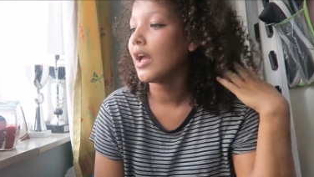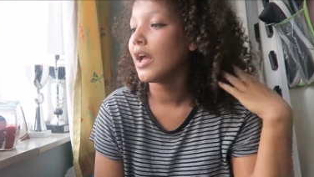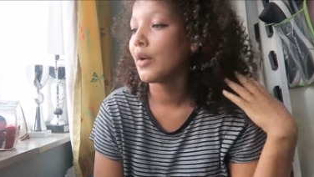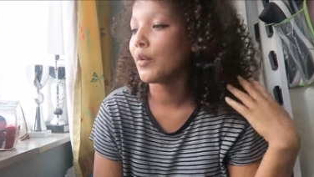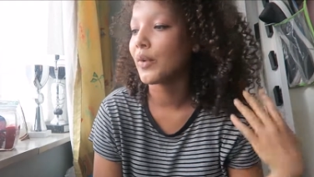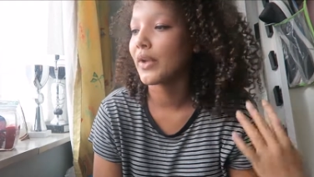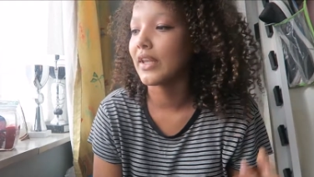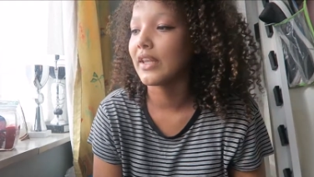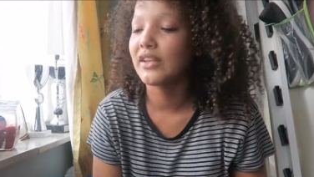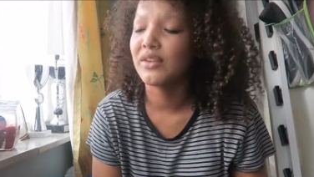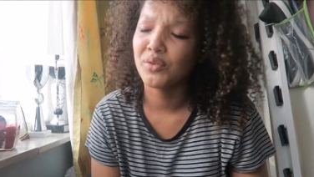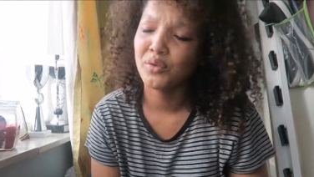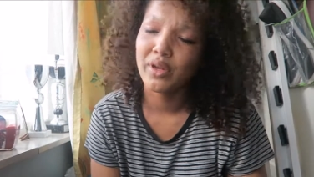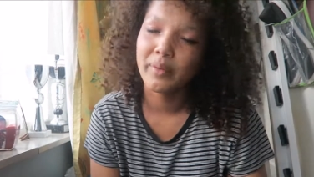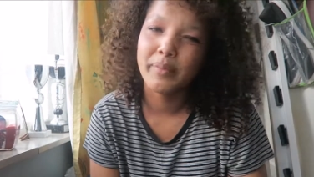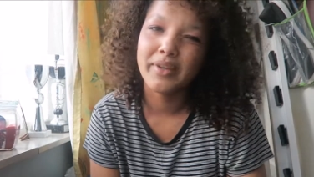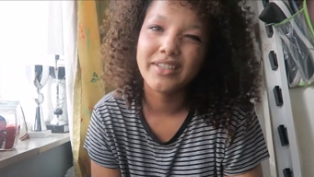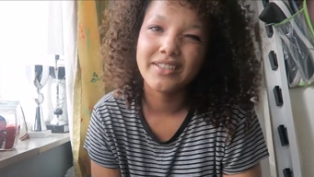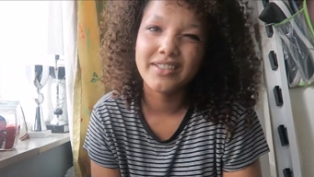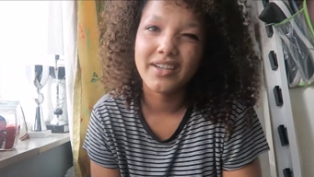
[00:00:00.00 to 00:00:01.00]
Uh, with little,
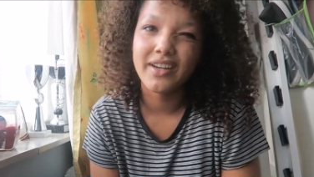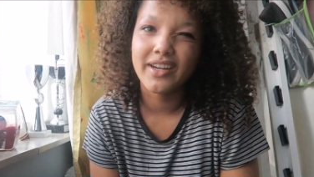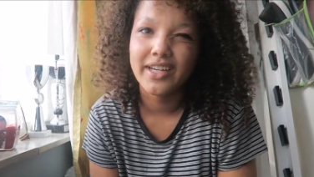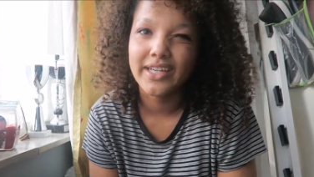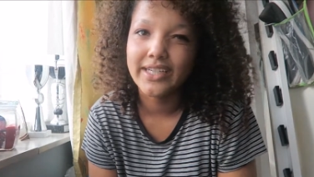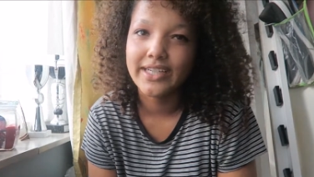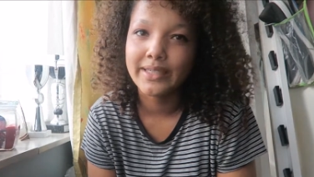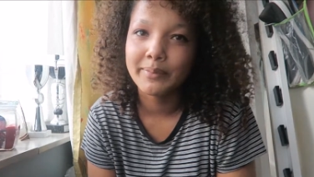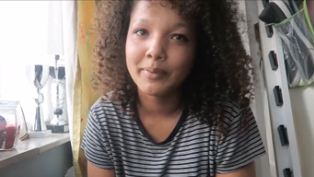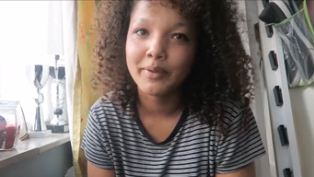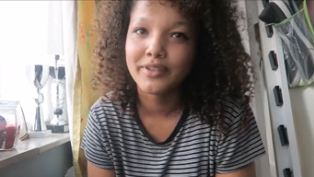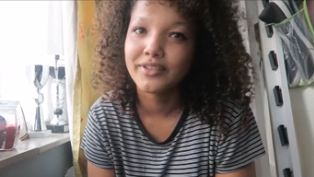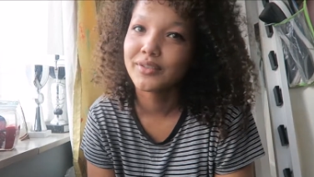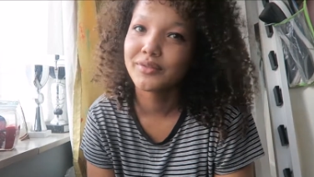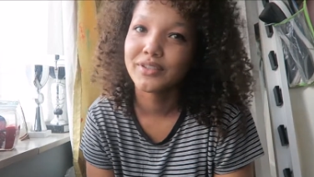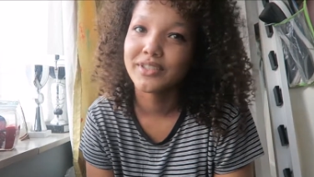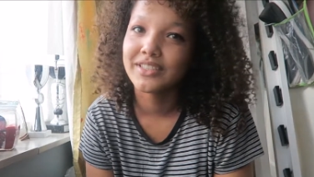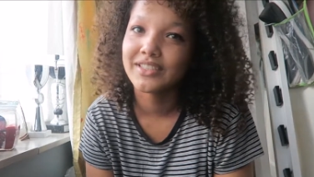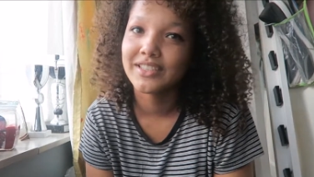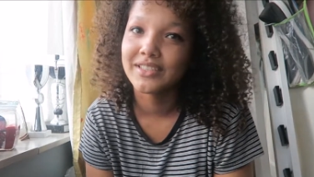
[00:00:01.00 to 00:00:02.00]
I mean tiny, because I
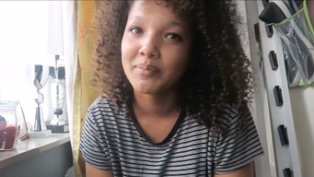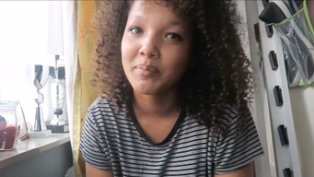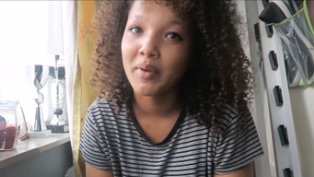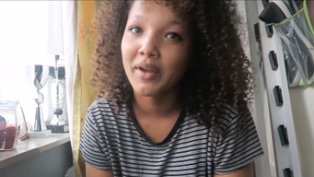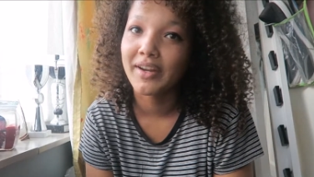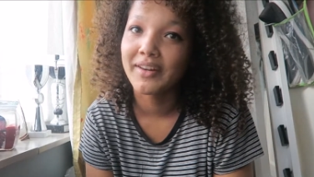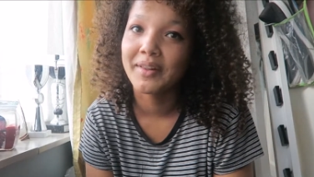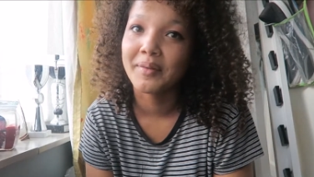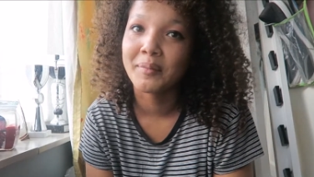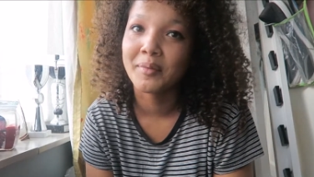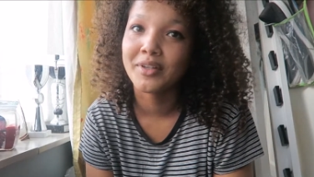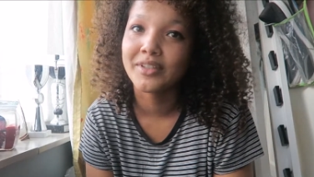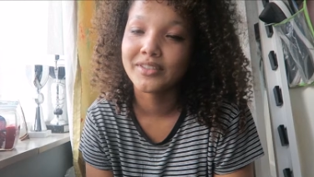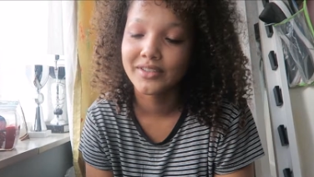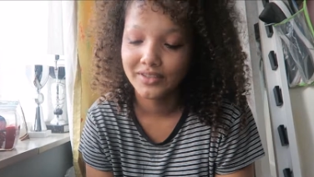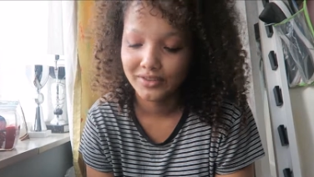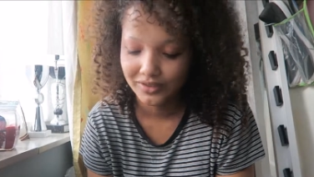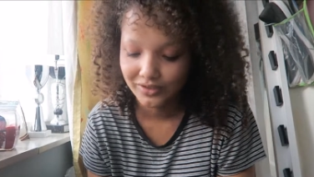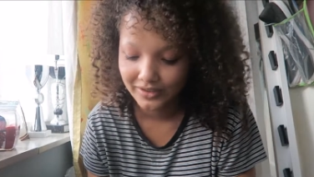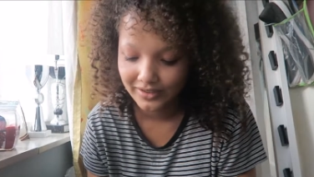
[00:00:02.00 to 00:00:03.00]
really didn't buy that
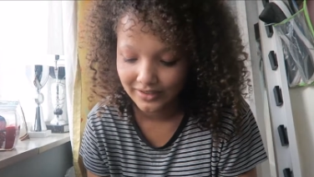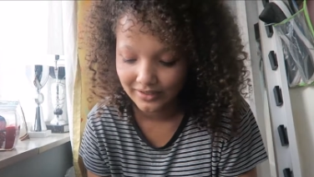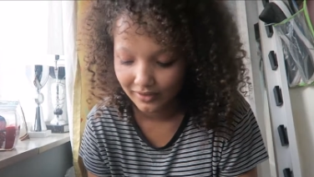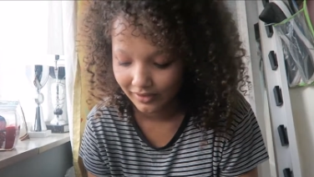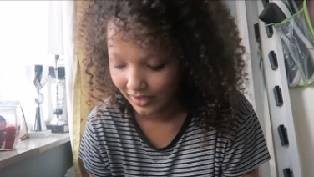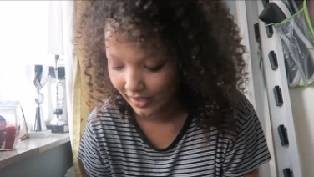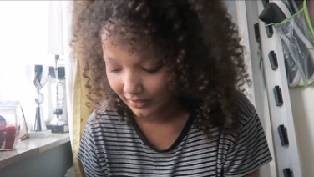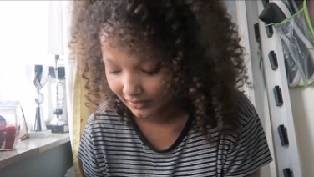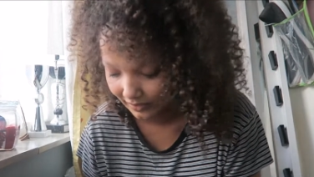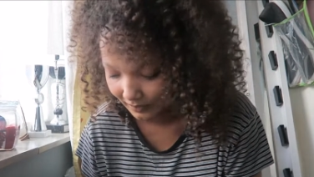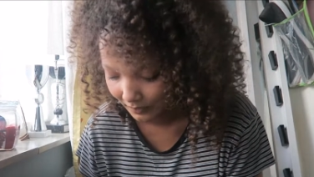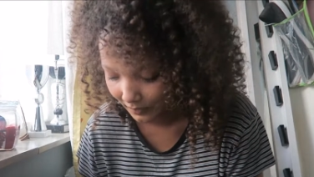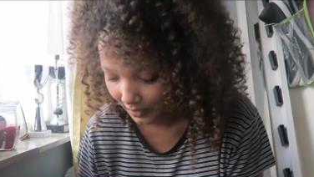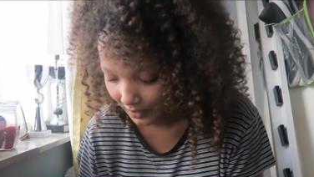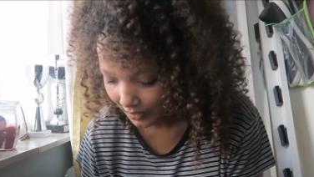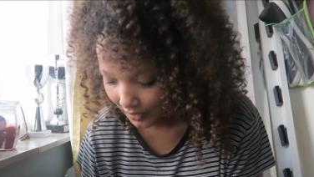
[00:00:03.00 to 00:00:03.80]
much. I just needed to get some